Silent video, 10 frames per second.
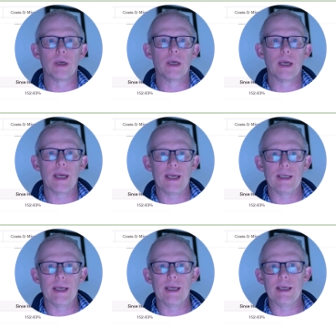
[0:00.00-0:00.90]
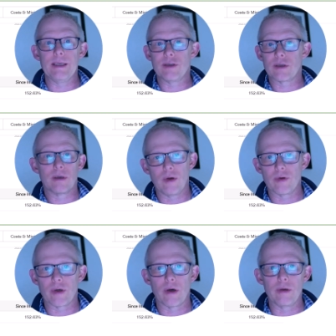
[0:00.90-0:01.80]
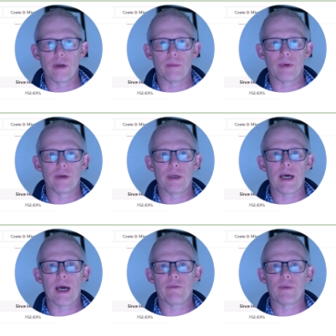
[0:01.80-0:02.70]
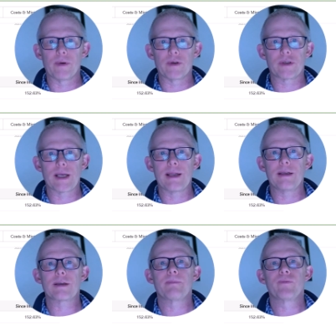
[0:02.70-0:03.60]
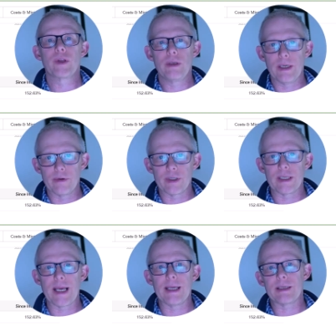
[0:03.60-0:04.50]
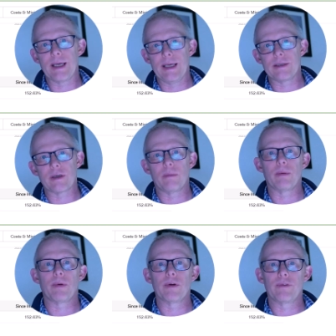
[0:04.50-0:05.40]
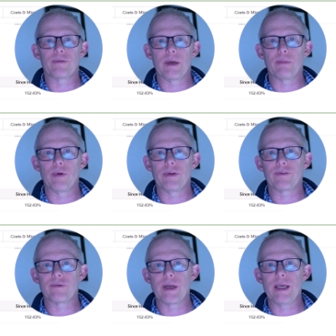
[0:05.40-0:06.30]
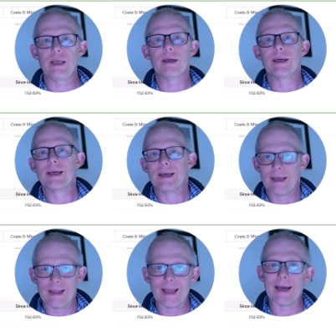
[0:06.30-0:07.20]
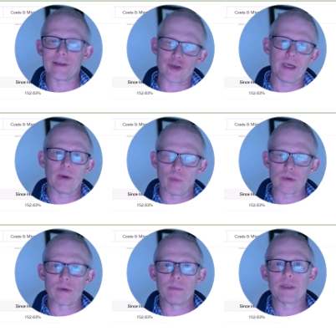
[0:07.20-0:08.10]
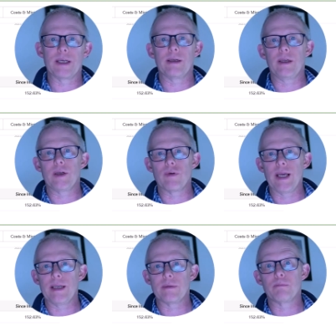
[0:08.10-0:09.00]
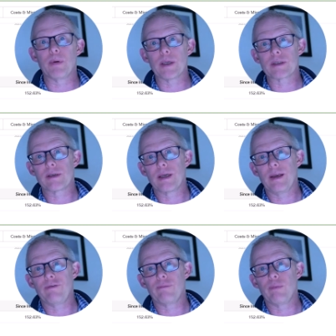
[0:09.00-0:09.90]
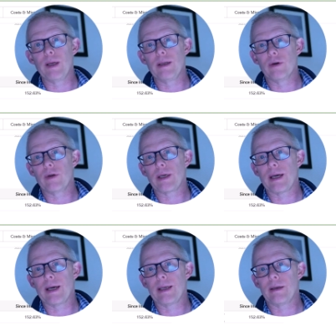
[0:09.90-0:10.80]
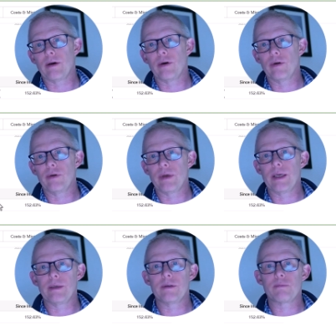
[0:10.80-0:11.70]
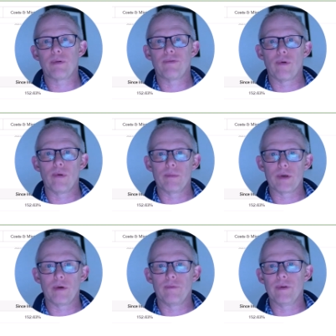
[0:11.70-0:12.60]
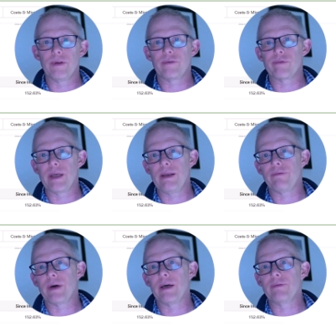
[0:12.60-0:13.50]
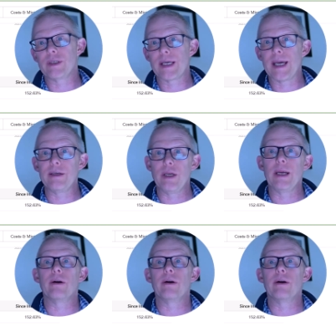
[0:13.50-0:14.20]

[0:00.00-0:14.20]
it is down about 0.5%. Year to date, it's up about 3.3%. Last year wasn't particularly great, but if we look at how it has performed over the 3, 5 and 10 year,